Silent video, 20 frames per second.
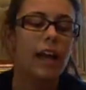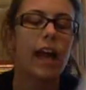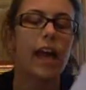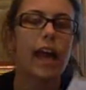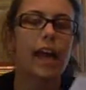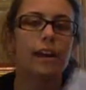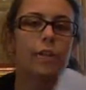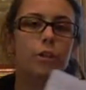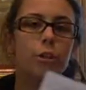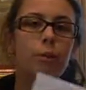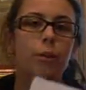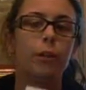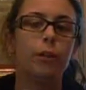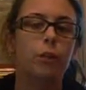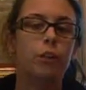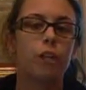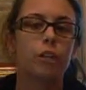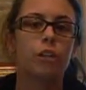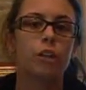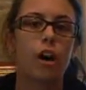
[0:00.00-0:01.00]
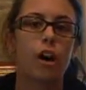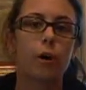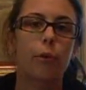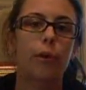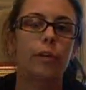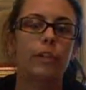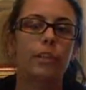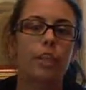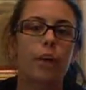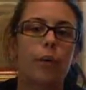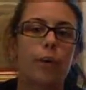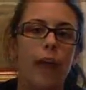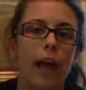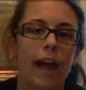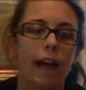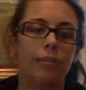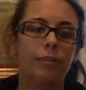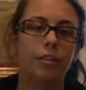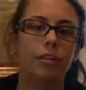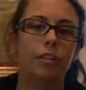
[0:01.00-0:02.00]
Attributions always go
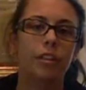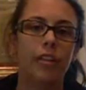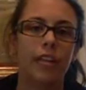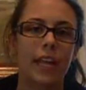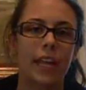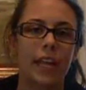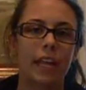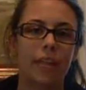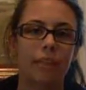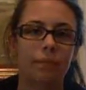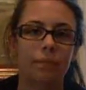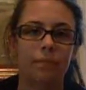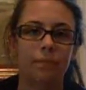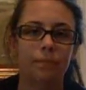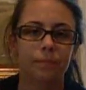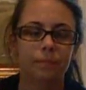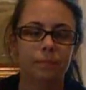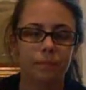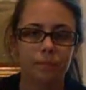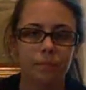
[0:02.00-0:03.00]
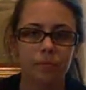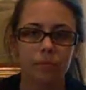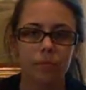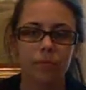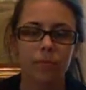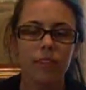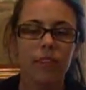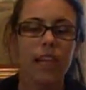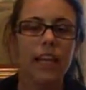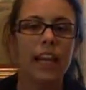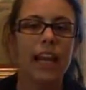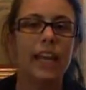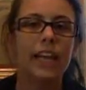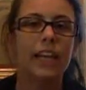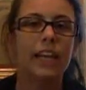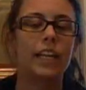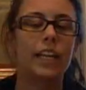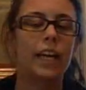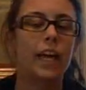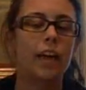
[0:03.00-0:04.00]
after the name.
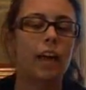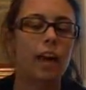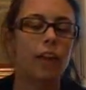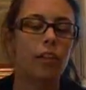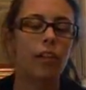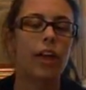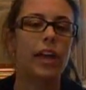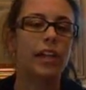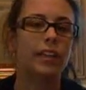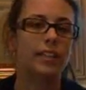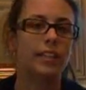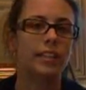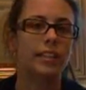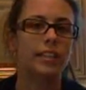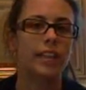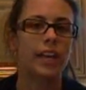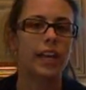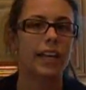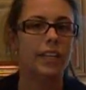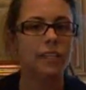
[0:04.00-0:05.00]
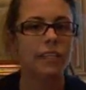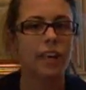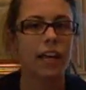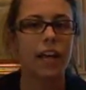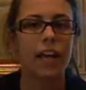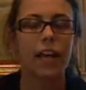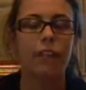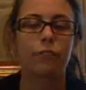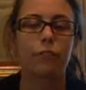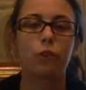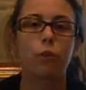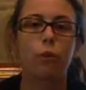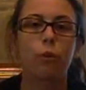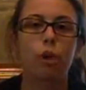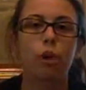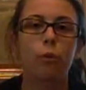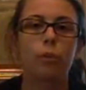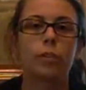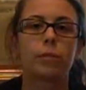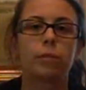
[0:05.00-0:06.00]
And unlike this case, if the
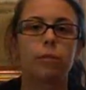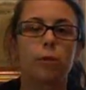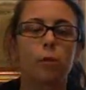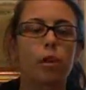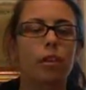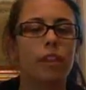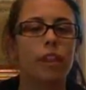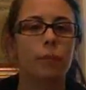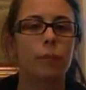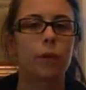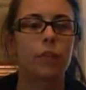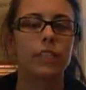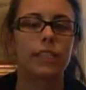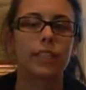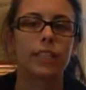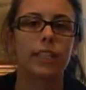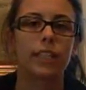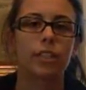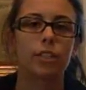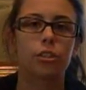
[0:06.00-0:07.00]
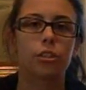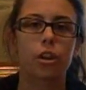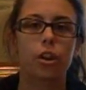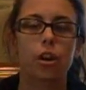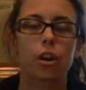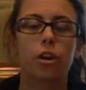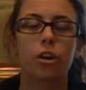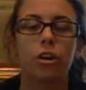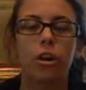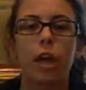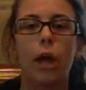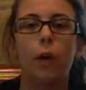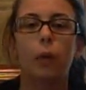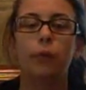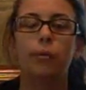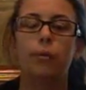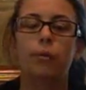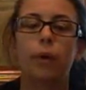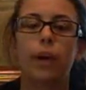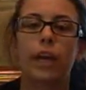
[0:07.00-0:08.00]
quote was more than one sentence long,
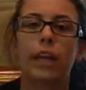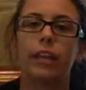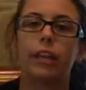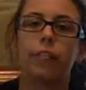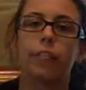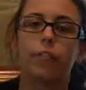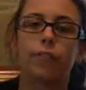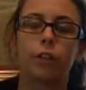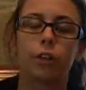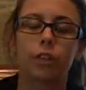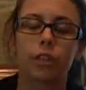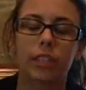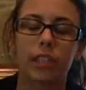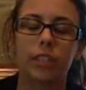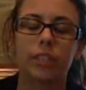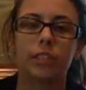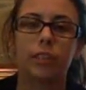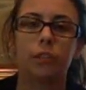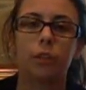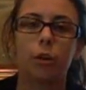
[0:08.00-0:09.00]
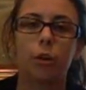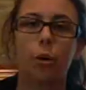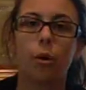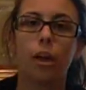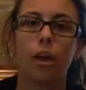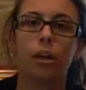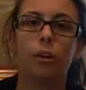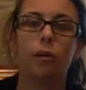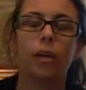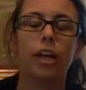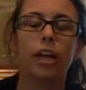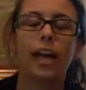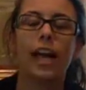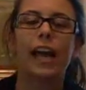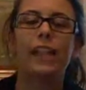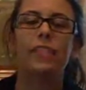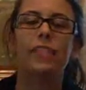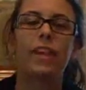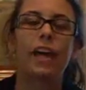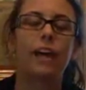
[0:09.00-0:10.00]
we would write the first sentence of the quote
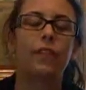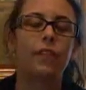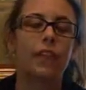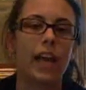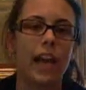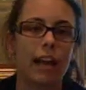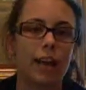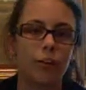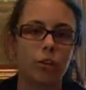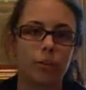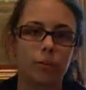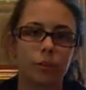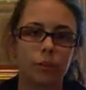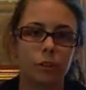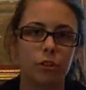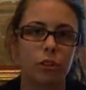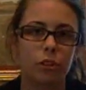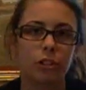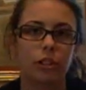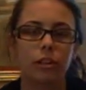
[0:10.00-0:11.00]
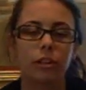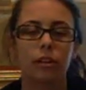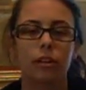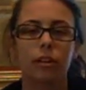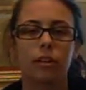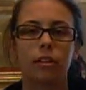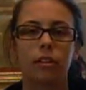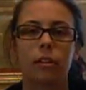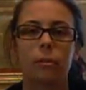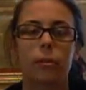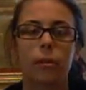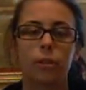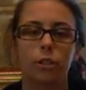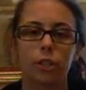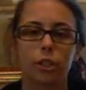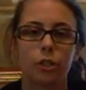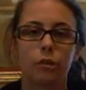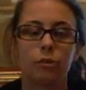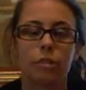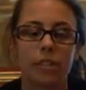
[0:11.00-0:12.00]
and then have the attribution, the
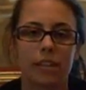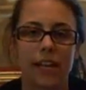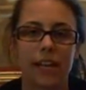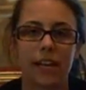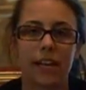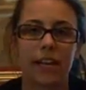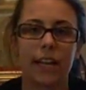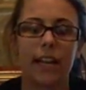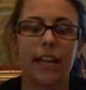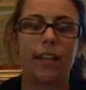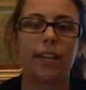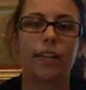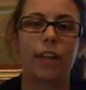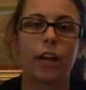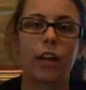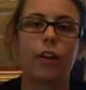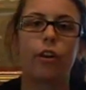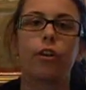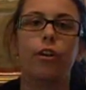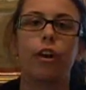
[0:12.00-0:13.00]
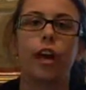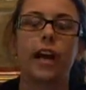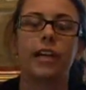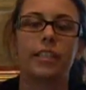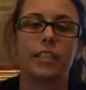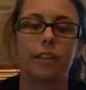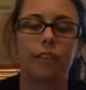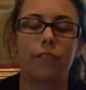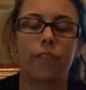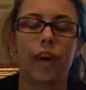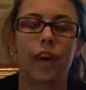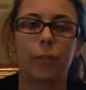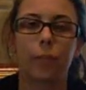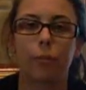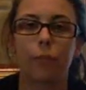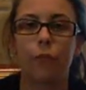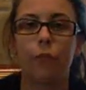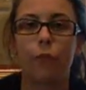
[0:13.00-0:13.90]
person who said it, and their identifiable